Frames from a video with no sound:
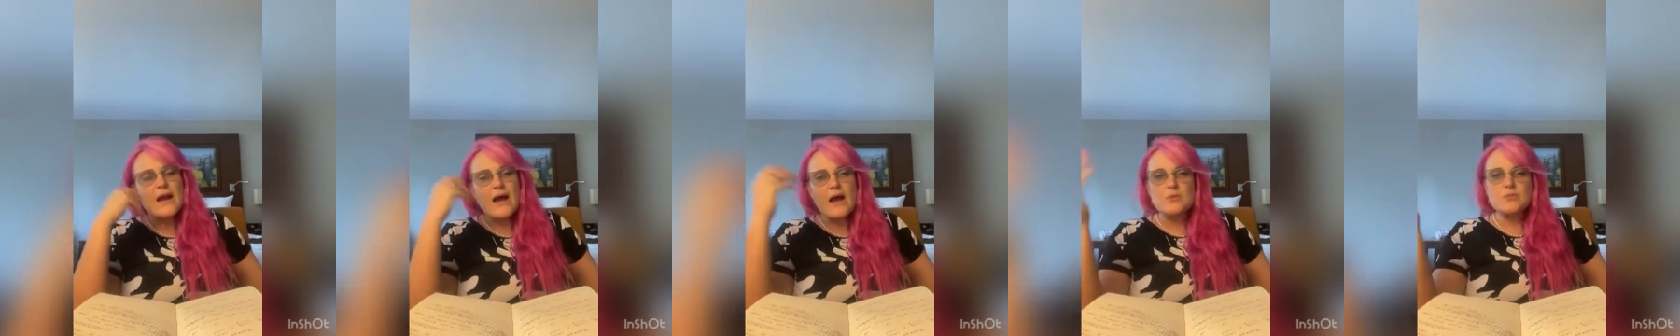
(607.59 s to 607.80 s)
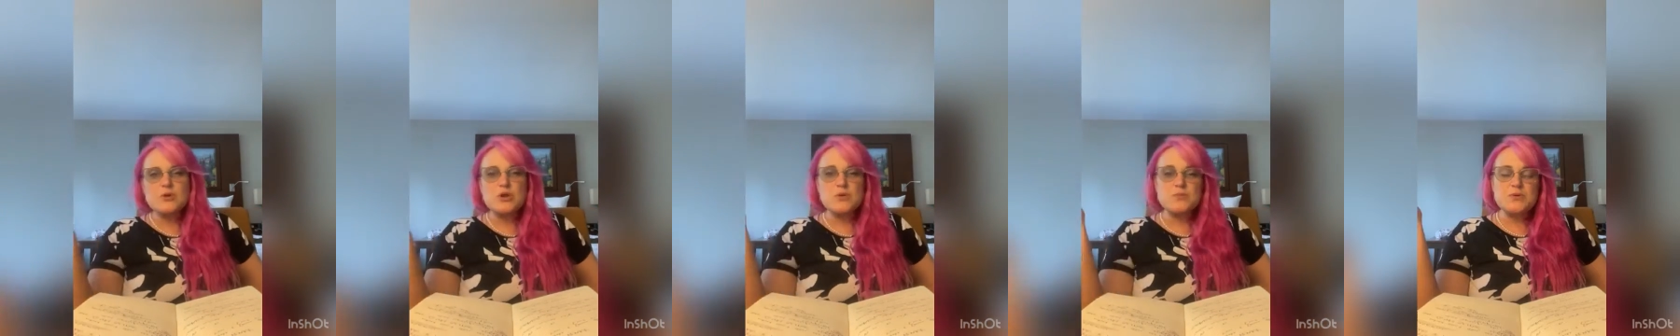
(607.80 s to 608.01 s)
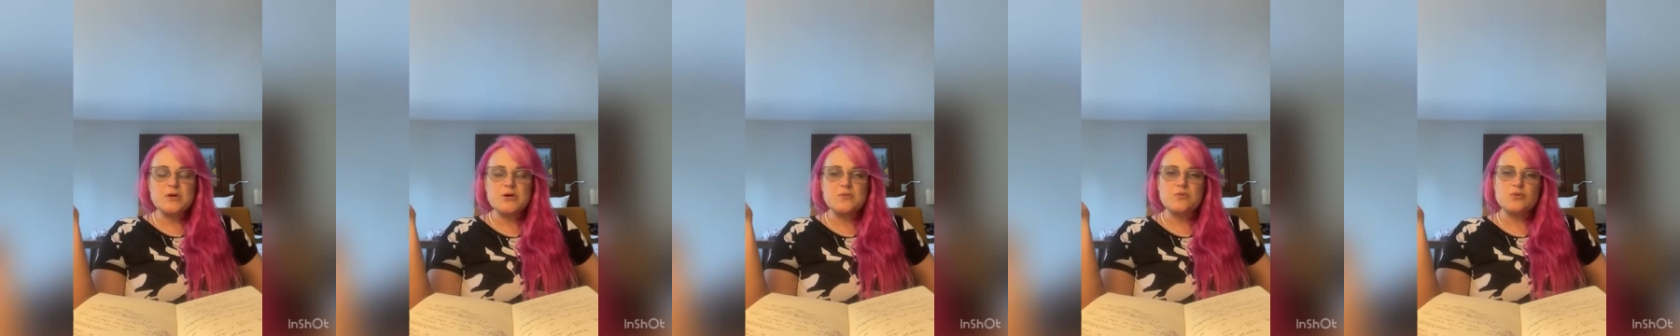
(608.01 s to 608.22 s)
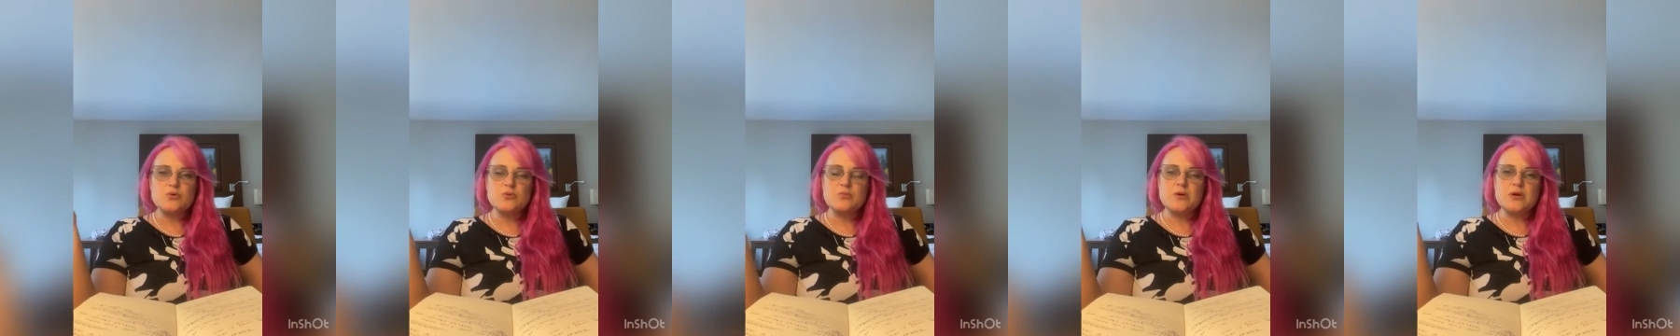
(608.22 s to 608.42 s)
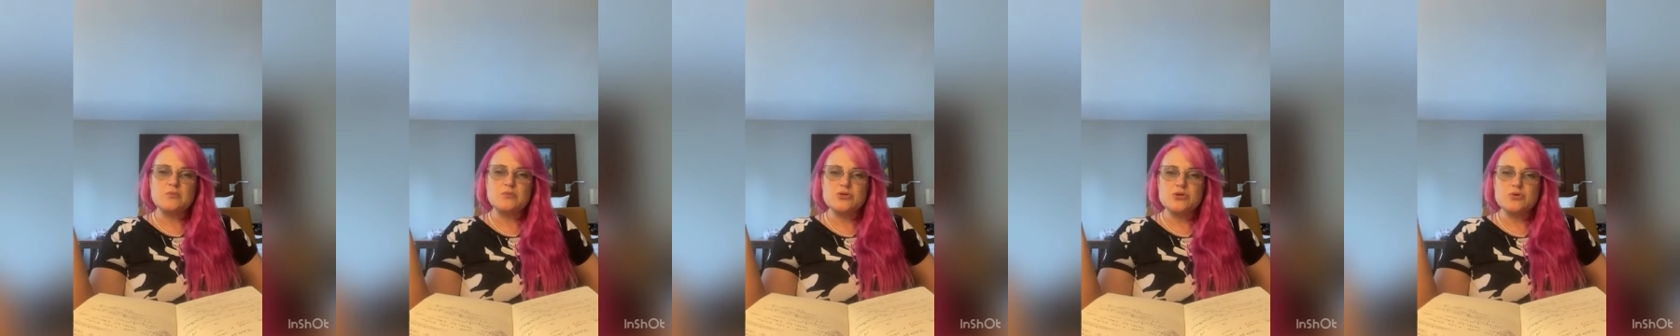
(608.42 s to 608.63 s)
How many people would
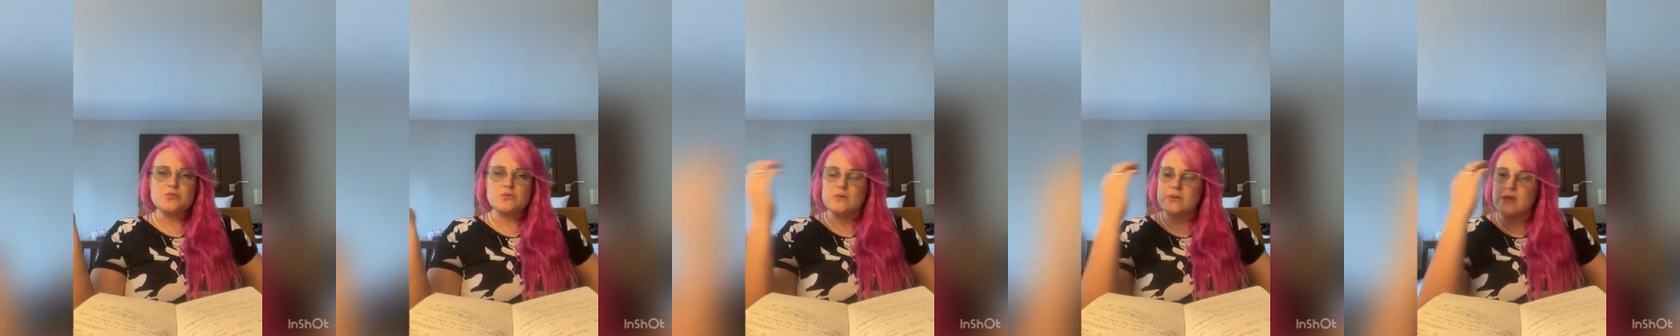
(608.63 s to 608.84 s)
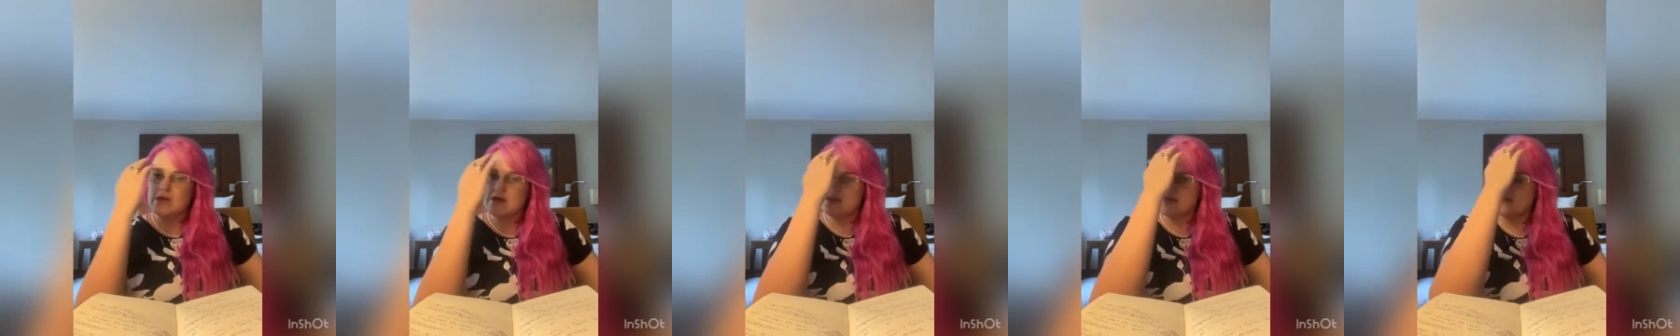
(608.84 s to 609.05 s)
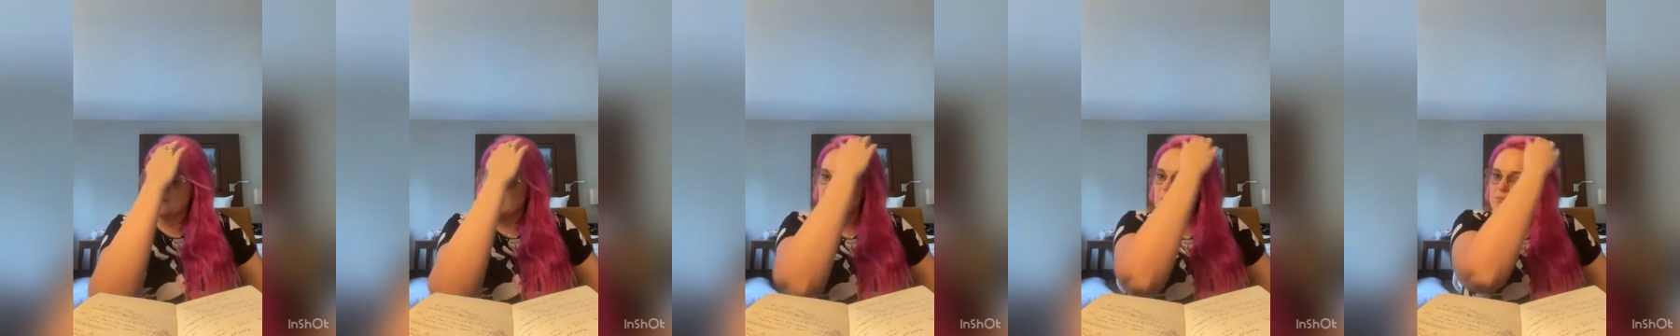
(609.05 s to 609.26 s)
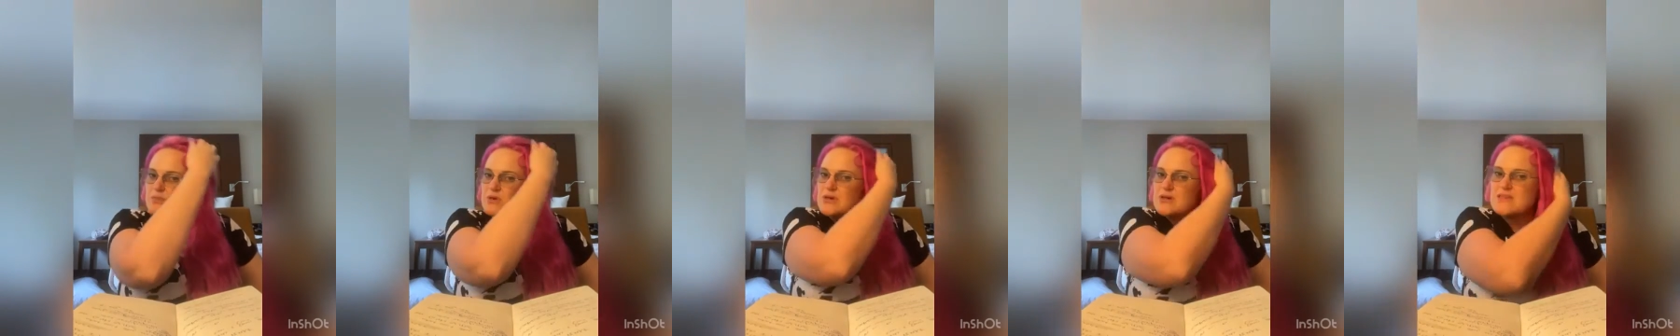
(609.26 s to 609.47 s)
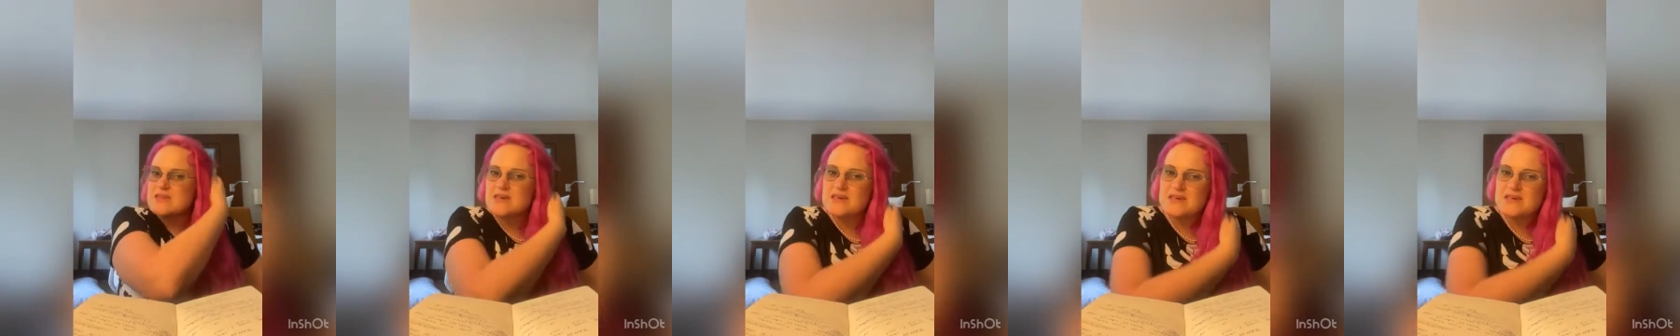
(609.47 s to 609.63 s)
be able to relate to that because